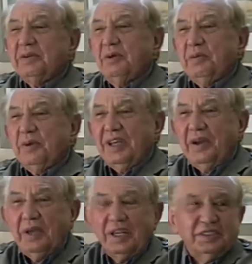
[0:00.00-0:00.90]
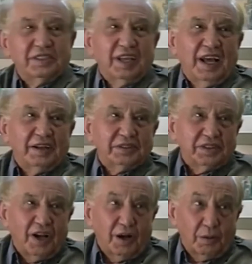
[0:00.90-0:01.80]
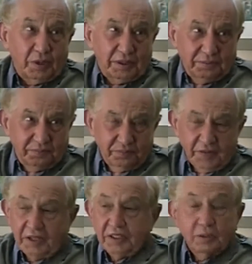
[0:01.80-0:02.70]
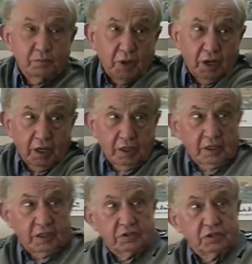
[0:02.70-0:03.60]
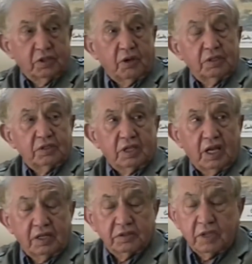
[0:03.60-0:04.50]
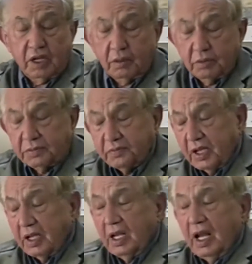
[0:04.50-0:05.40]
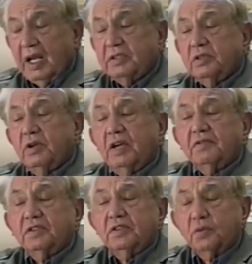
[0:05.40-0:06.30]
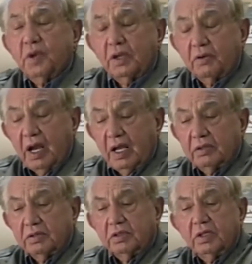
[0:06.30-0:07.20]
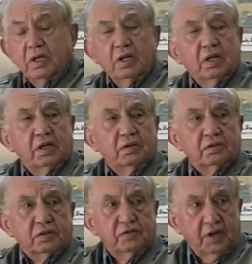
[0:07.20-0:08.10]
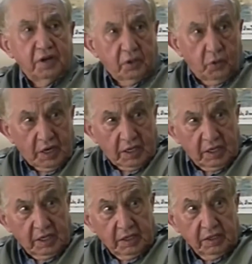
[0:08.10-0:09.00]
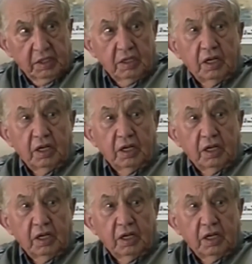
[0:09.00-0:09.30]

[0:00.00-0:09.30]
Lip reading: Because we were going into Cowes Harbour, and there's a bar as you go into Cowes Harbour, and you have to swing round very quickly